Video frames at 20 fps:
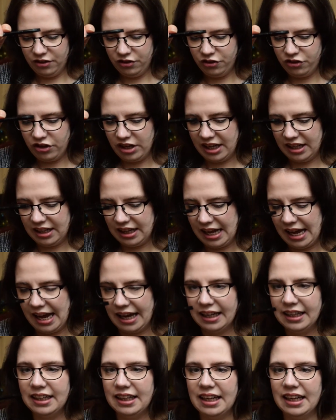gel
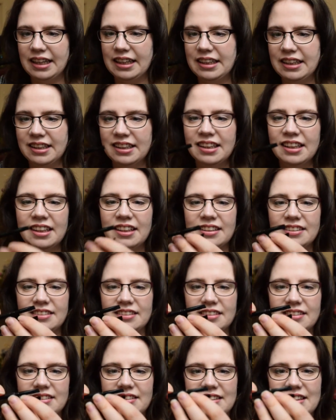eyeliner,
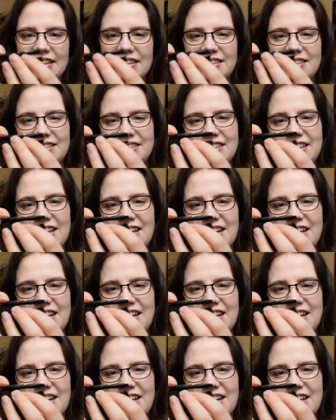since it's